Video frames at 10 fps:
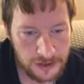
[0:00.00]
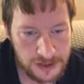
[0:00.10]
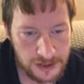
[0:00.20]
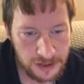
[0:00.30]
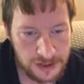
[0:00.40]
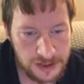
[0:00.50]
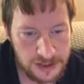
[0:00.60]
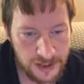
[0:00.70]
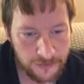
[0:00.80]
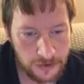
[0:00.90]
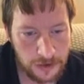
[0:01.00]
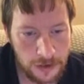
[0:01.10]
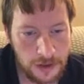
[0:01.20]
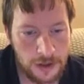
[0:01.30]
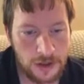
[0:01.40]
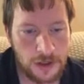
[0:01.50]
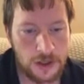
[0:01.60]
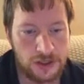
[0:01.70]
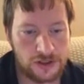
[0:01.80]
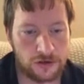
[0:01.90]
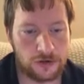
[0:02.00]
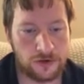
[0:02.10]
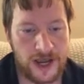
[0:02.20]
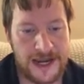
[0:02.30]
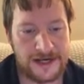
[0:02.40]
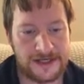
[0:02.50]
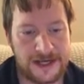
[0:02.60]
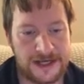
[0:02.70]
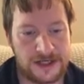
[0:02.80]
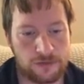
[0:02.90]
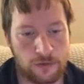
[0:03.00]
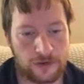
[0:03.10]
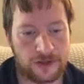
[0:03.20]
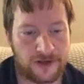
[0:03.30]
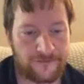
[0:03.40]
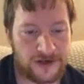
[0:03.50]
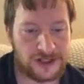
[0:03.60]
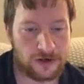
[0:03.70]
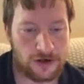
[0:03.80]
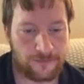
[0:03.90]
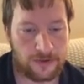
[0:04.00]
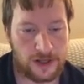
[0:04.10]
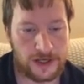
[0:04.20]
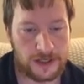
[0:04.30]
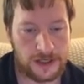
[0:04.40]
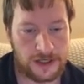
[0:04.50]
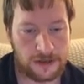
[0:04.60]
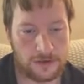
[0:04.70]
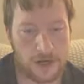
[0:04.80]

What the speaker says: 6, 7. So 8 days worth. If I started playing here, I